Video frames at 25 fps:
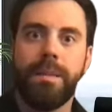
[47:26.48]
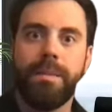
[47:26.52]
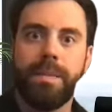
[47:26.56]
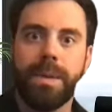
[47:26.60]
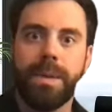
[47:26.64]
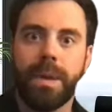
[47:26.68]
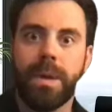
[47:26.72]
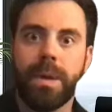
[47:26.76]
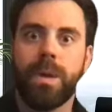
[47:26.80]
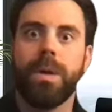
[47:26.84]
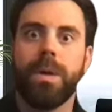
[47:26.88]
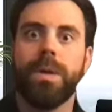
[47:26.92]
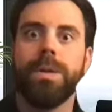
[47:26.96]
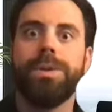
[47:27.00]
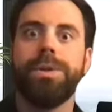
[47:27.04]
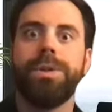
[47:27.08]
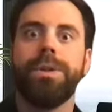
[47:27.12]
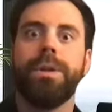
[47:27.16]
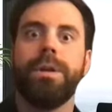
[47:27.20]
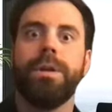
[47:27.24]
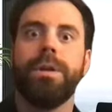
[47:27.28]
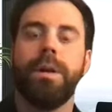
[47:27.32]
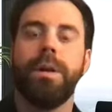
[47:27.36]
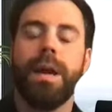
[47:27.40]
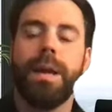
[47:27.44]

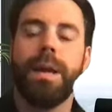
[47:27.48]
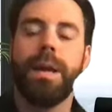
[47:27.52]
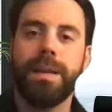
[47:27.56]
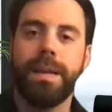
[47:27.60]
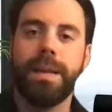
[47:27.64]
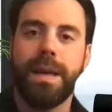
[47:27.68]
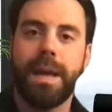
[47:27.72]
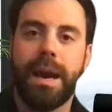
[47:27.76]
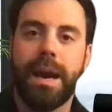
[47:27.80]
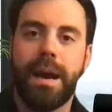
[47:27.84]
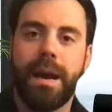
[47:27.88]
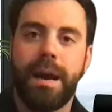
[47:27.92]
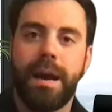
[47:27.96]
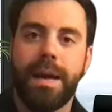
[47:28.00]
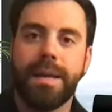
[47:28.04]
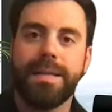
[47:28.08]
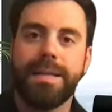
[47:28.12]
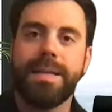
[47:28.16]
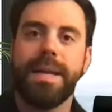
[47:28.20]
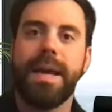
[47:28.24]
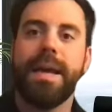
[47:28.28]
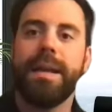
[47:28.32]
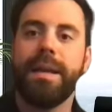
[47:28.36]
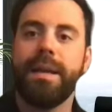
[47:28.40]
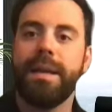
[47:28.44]
culture and the
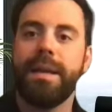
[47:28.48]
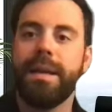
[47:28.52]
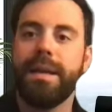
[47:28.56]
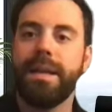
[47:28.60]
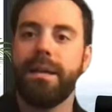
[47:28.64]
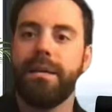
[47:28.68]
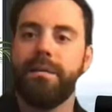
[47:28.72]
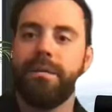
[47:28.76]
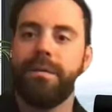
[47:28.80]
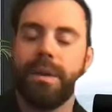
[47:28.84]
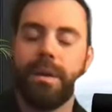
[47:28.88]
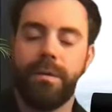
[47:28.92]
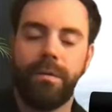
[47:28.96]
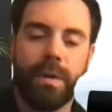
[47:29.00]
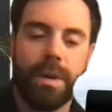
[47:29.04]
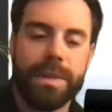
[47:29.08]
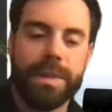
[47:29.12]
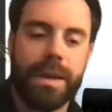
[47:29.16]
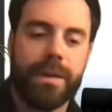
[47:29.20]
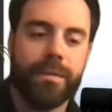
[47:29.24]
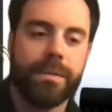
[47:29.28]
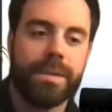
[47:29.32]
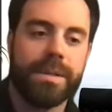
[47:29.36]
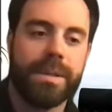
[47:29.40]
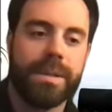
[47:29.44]
identity of what
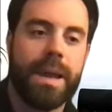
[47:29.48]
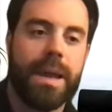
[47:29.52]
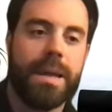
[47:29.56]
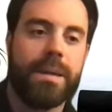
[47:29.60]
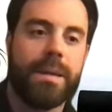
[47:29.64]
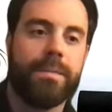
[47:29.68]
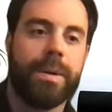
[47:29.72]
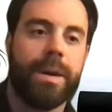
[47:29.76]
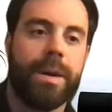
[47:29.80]
that was like.